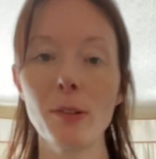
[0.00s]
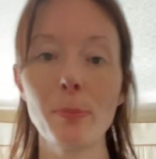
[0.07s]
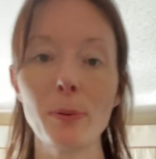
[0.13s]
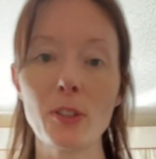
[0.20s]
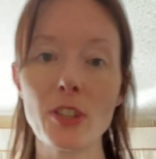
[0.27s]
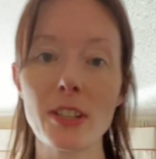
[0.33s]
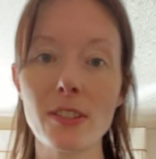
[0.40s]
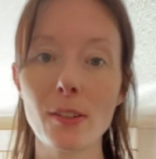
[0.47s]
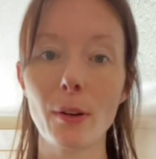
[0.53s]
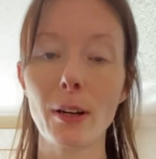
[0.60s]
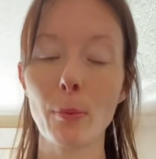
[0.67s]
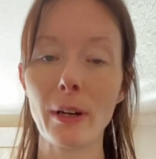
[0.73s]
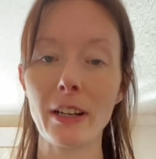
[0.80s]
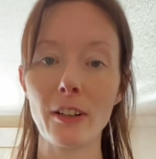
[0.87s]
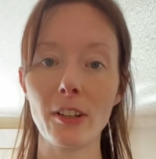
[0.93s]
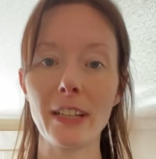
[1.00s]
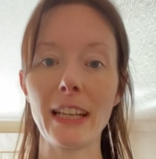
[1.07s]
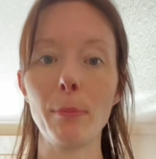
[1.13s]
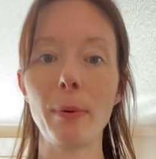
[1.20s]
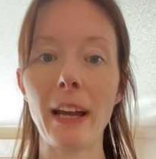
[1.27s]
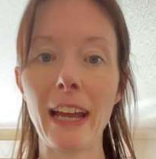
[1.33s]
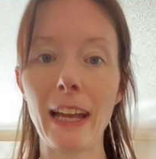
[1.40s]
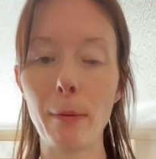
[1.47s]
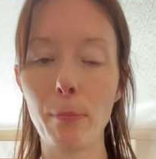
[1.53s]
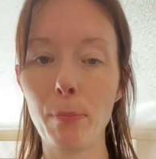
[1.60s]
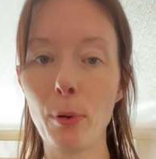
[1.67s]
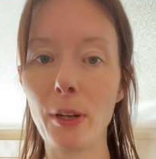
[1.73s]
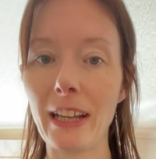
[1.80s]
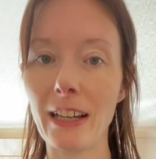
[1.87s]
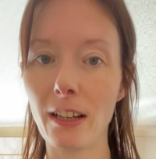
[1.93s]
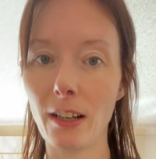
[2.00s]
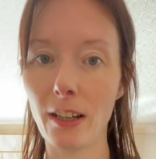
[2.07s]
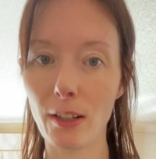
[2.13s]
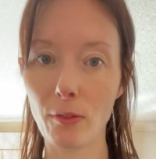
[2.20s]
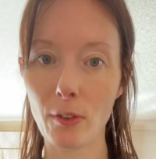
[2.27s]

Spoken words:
a budget, so I went on eBay, put in like